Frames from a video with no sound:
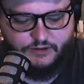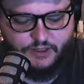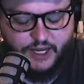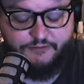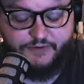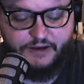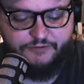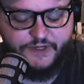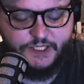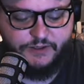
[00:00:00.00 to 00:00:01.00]
and
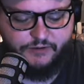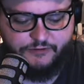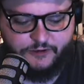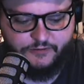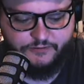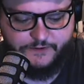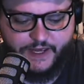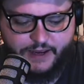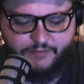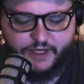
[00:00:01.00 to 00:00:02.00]
physically for
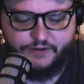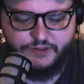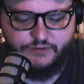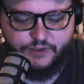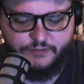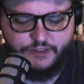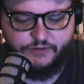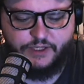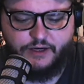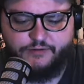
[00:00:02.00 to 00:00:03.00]
that matter too. And I'm
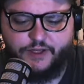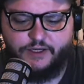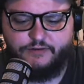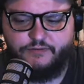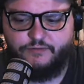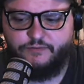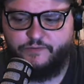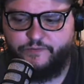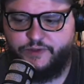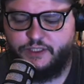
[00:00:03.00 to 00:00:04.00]
still kind of like
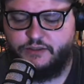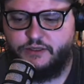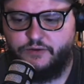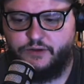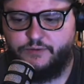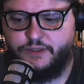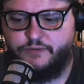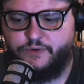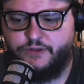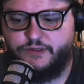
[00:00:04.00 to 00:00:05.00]
dealing
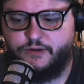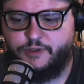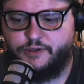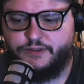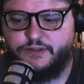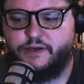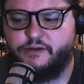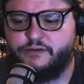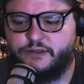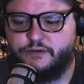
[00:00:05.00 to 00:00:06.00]
with some of those
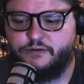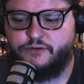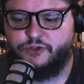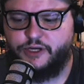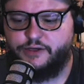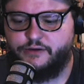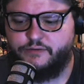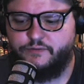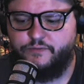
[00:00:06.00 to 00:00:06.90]
things and trying to